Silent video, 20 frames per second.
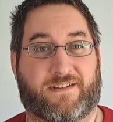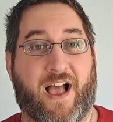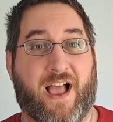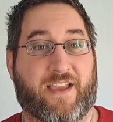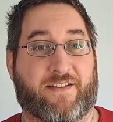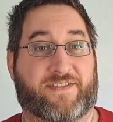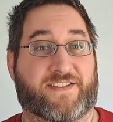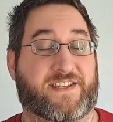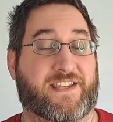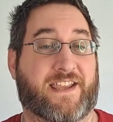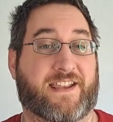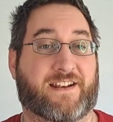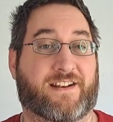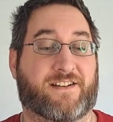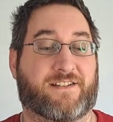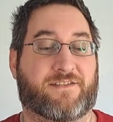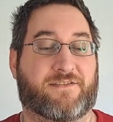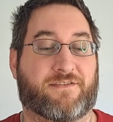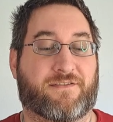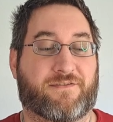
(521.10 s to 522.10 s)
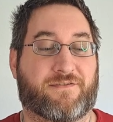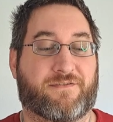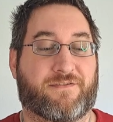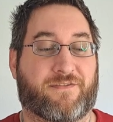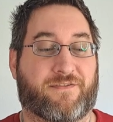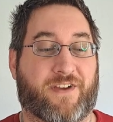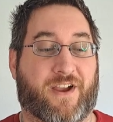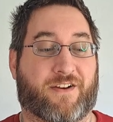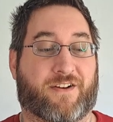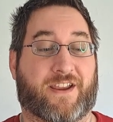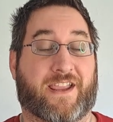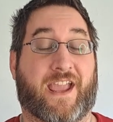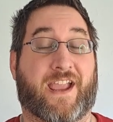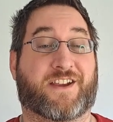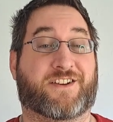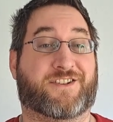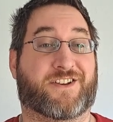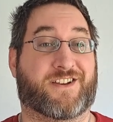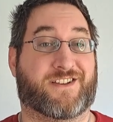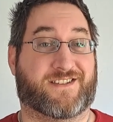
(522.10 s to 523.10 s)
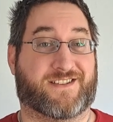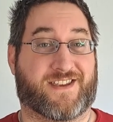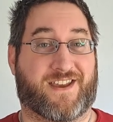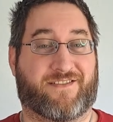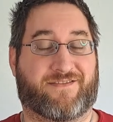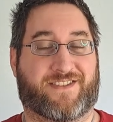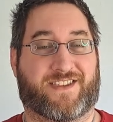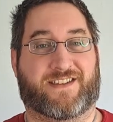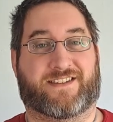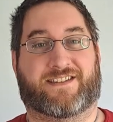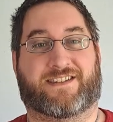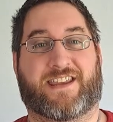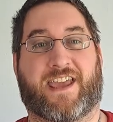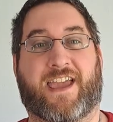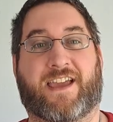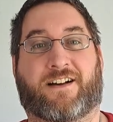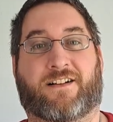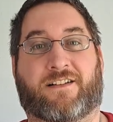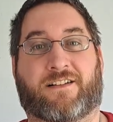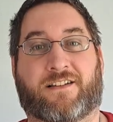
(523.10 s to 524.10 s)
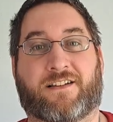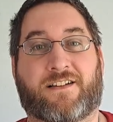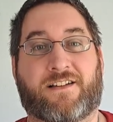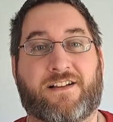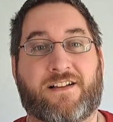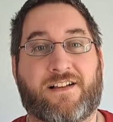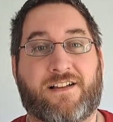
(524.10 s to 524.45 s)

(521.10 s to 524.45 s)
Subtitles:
I have seen variations of this tale